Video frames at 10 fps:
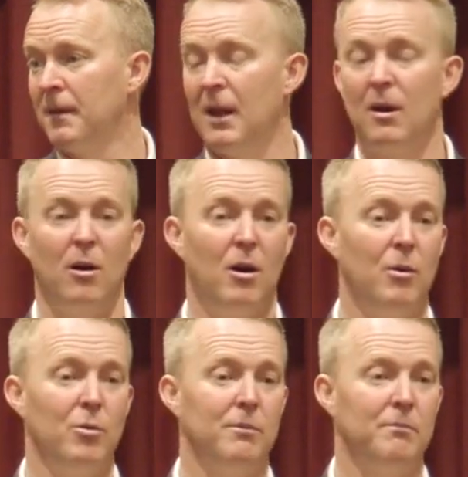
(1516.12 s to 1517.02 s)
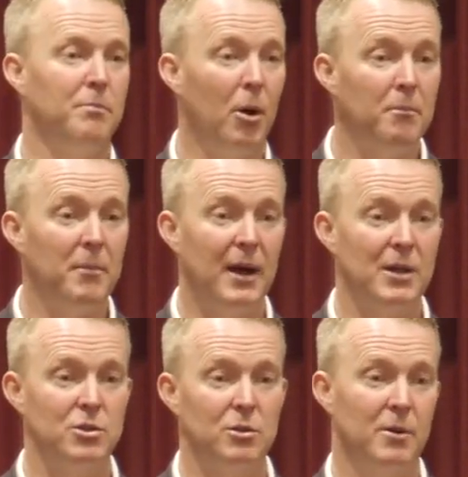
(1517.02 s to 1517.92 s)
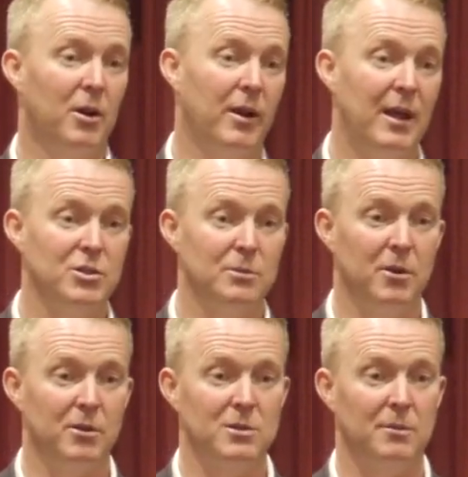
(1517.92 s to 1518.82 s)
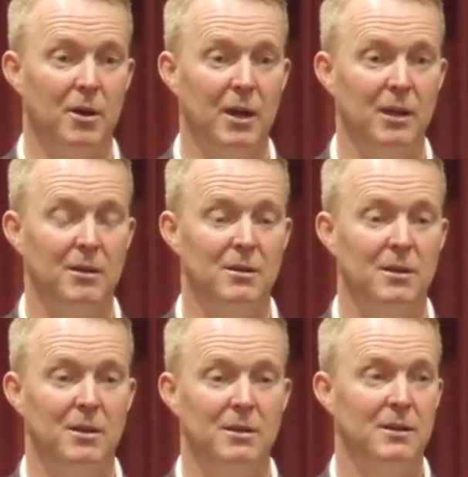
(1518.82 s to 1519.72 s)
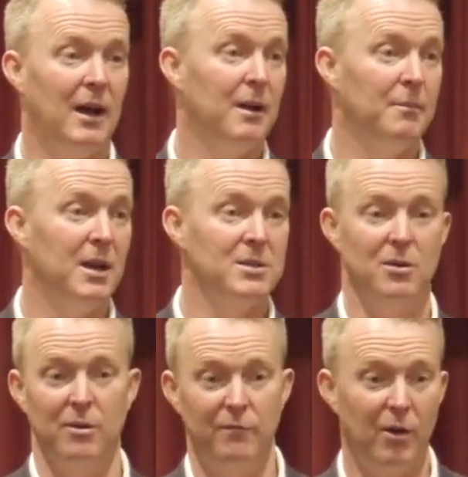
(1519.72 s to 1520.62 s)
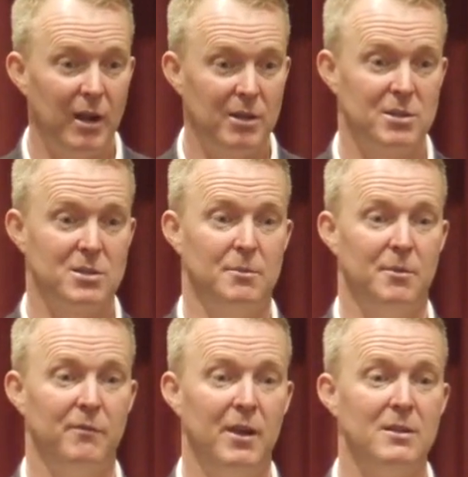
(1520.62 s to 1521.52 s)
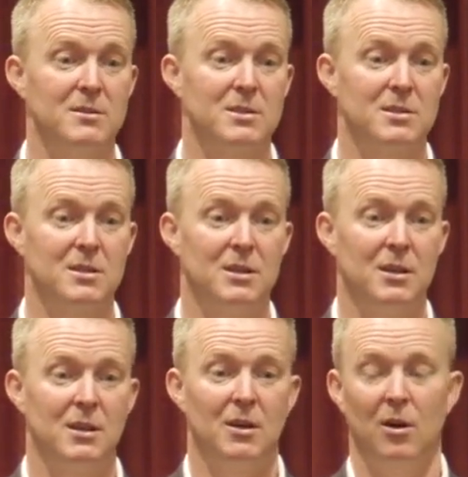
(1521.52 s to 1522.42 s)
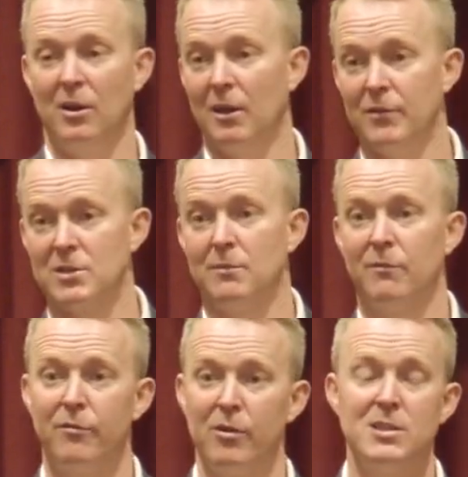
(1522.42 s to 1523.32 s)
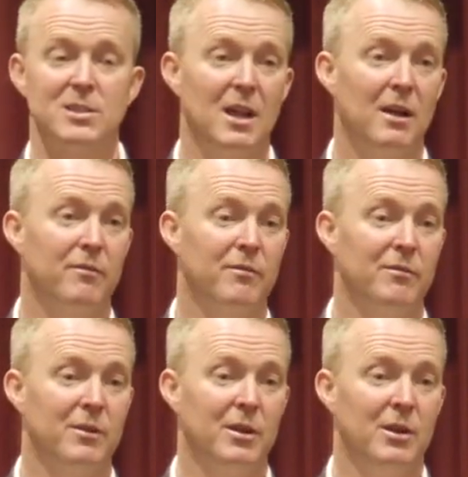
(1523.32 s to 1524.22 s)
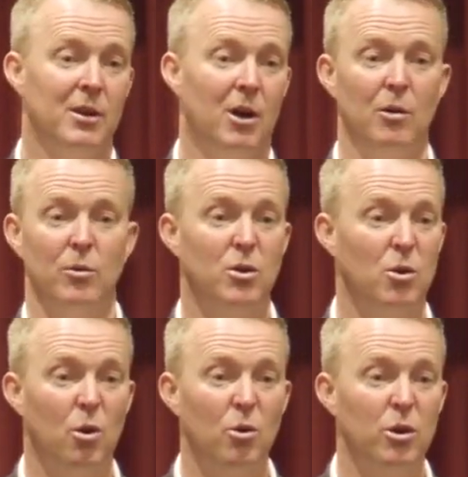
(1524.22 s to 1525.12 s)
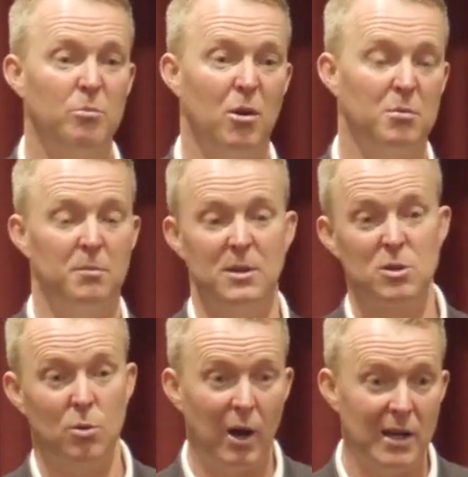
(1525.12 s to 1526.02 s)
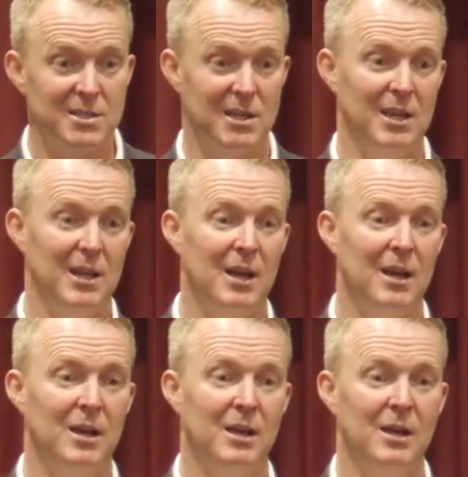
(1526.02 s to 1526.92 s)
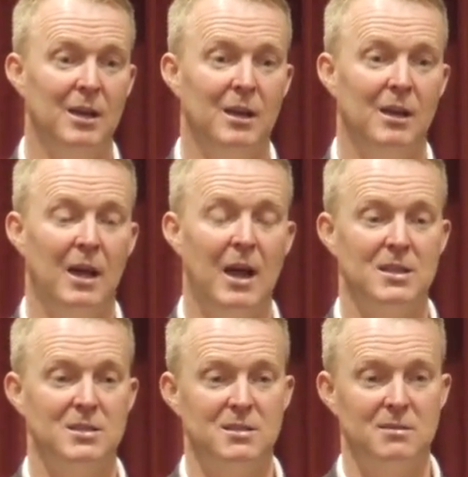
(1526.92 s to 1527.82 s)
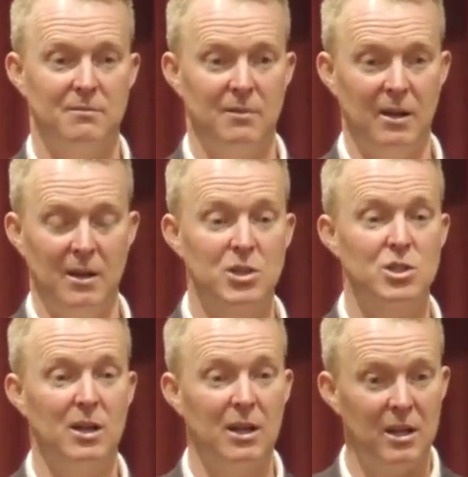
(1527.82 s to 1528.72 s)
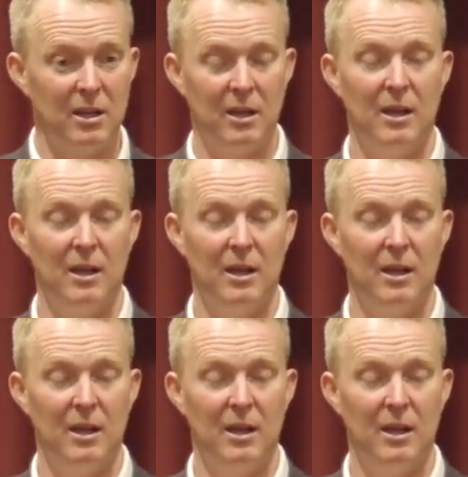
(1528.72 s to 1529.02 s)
Now, I wouldn't bombard you, but I'd add you to my database. I'd invite you to some events. I'd give you some free stuff. I would call you probably twice a year as initially.